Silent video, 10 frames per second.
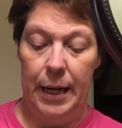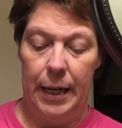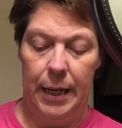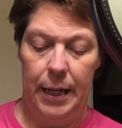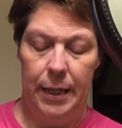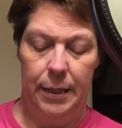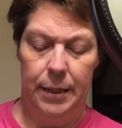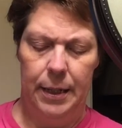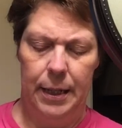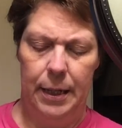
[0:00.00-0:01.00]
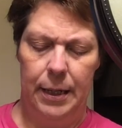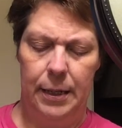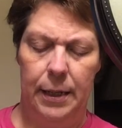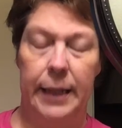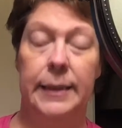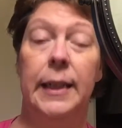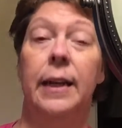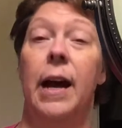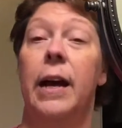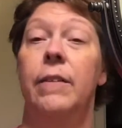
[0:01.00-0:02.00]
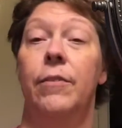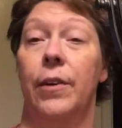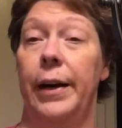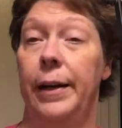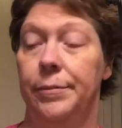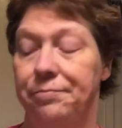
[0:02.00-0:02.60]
in Classic Ivory.